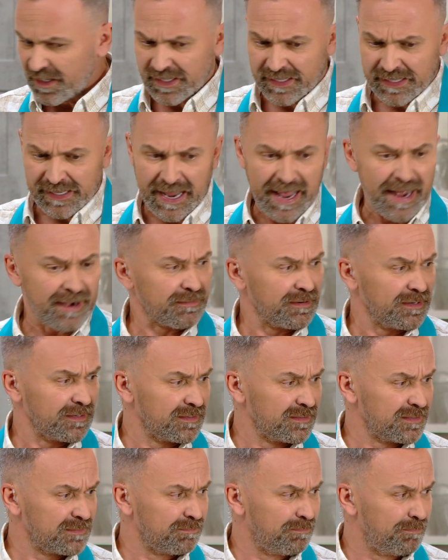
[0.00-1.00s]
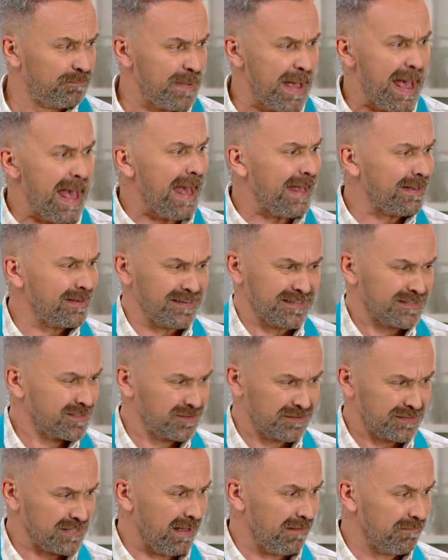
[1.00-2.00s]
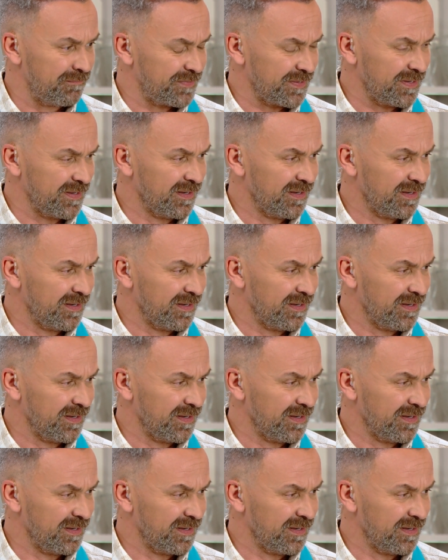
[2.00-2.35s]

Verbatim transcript: carrot patties or something. Oh